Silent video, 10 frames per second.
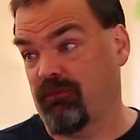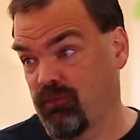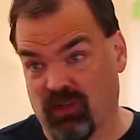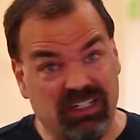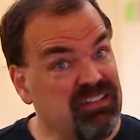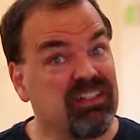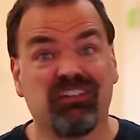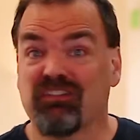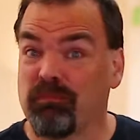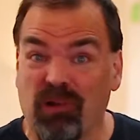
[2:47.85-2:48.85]
for
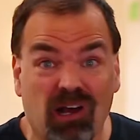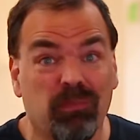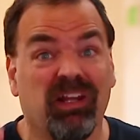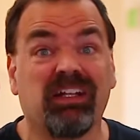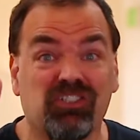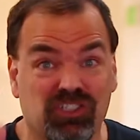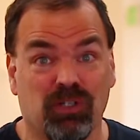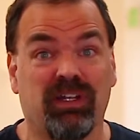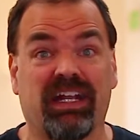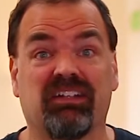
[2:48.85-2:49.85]
instance, public
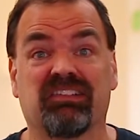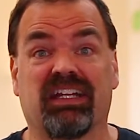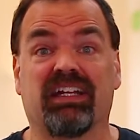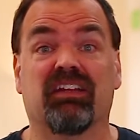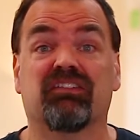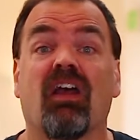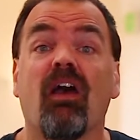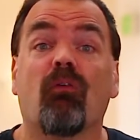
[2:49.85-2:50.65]
shootings is,